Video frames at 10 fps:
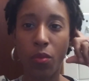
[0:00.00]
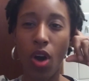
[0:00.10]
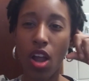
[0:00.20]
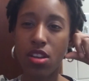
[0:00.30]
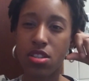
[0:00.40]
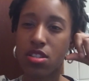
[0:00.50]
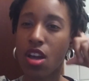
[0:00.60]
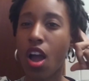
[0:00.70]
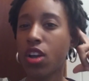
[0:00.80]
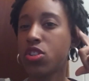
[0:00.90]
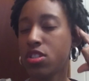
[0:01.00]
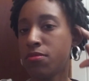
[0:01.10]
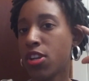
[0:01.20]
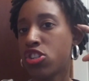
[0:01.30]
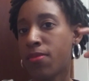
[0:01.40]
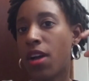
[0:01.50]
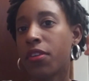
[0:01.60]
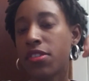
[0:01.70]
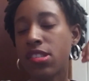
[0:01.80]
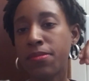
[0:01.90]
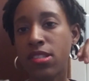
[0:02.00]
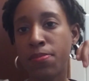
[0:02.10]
want to talk too much about Christmas